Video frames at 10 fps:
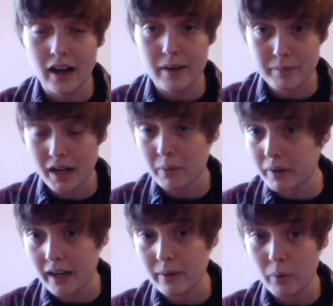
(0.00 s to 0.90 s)
I'm not
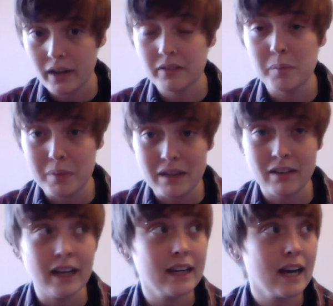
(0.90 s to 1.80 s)
where I want to be
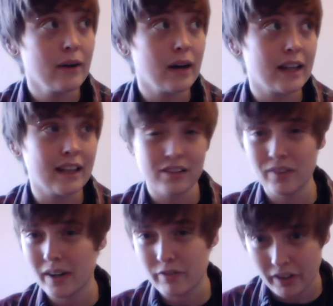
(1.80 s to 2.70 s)
right now, and that's
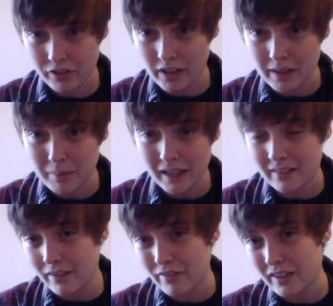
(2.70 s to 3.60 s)
very frustrating
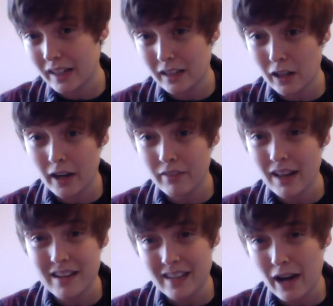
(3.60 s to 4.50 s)
because I feel like a lot of
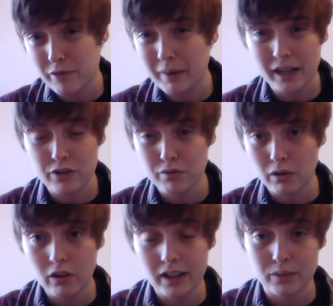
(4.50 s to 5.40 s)
that is out of my
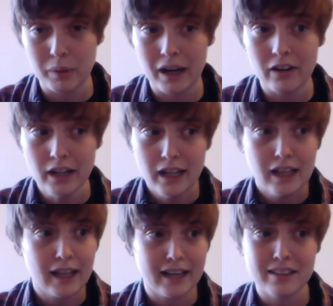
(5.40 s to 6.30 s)
control as well.
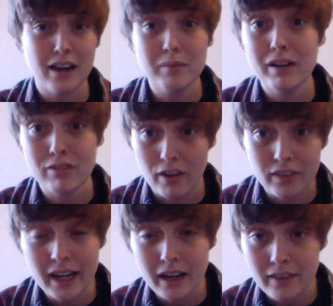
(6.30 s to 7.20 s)
Like, it's not my fault
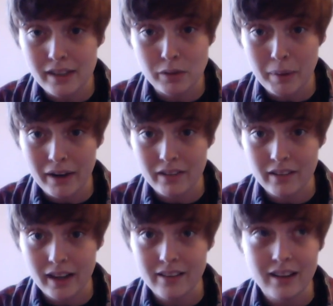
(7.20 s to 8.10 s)
that I got these
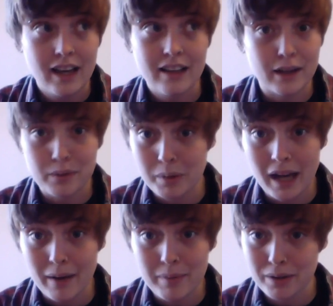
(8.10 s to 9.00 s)
parasites. That's what
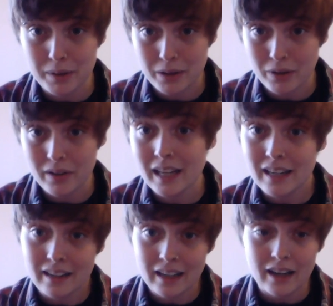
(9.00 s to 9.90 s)
happens when you go to
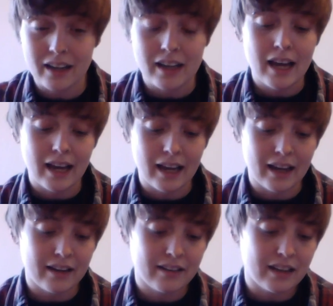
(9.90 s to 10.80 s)
India,
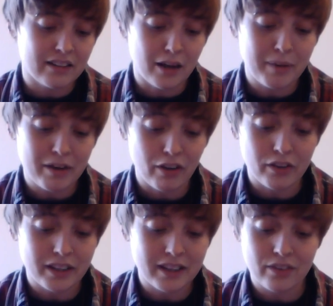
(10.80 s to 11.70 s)
and it's not my
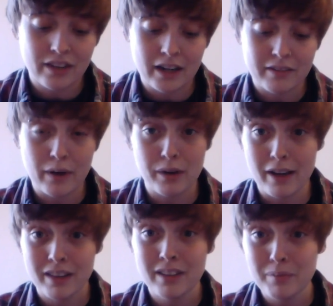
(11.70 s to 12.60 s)
fault that they've stayed around.
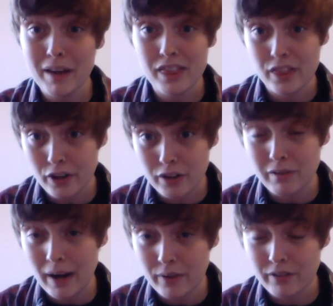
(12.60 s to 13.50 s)
This is my third
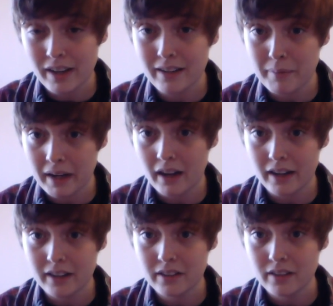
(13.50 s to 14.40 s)
round of
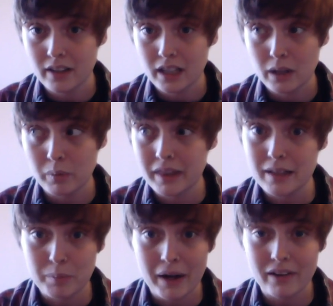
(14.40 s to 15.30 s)
antibiotics with
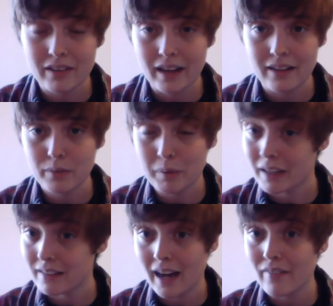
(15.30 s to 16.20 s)
these parasites
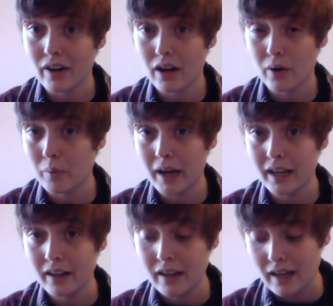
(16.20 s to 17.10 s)
because they haven't gone
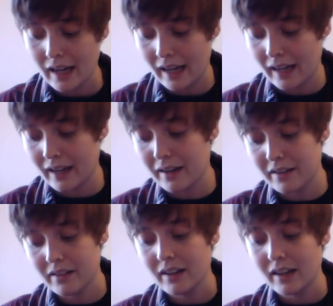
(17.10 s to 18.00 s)
away,
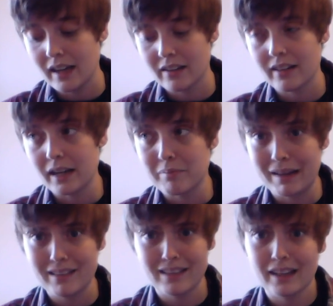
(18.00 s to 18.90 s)
and it's like my
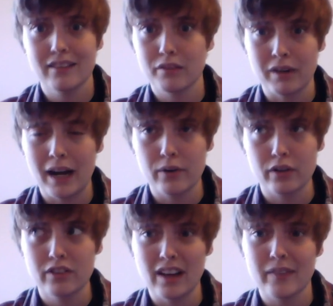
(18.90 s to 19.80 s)
sixth round or
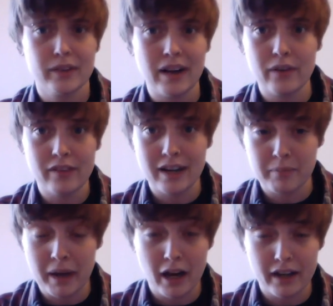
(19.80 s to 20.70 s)
seventh round of
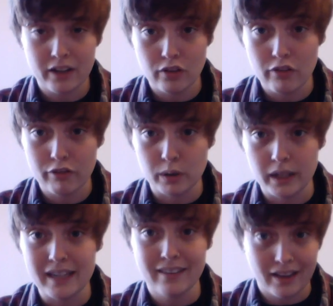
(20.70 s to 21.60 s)
antibiotics for
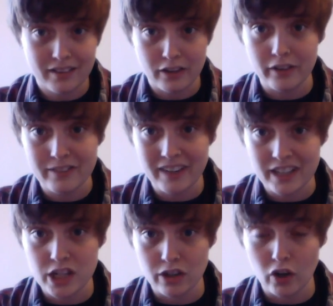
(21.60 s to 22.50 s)
intestinal
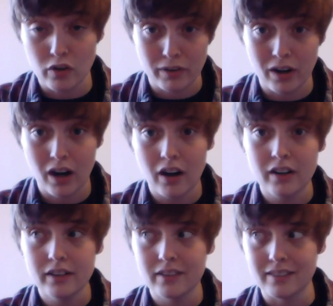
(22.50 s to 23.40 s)
infections overall
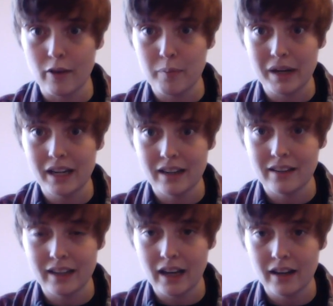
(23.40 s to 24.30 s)
since I've been in
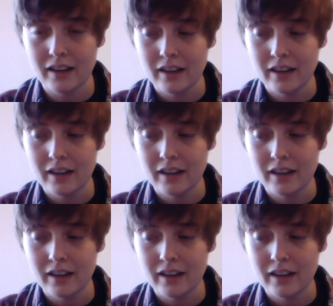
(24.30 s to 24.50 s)
India.